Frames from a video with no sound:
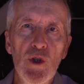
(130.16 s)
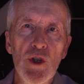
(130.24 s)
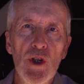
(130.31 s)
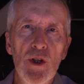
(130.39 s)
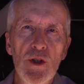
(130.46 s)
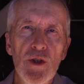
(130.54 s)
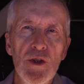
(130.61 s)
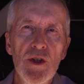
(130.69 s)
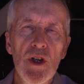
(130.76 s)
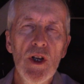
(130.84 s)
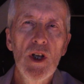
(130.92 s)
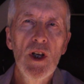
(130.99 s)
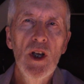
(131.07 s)
charges
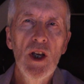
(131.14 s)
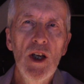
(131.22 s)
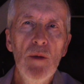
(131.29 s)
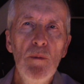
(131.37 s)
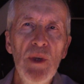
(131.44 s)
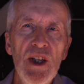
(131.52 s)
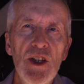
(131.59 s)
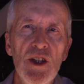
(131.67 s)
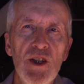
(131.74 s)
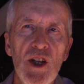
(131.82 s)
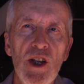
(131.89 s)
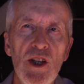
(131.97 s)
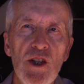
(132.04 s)
and make a
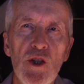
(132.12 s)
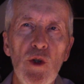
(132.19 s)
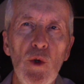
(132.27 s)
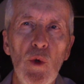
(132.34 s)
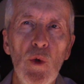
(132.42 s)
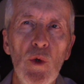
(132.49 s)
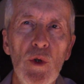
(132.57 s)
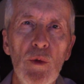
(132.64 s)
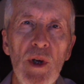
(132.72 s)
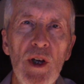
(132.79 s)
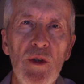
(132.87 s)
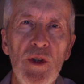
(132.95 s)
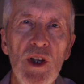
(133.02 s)
test hole
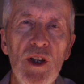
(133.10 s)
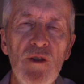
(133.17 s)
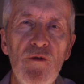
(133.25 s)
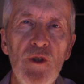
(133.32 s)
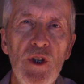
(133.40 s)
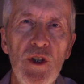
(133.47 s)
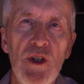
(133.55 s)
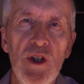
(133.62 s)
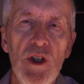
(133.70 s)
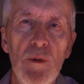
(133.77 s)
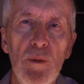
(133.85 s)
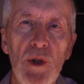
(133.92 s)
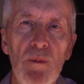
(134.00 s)
around 9 feet
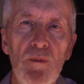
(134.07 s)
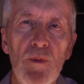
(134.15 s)
deep.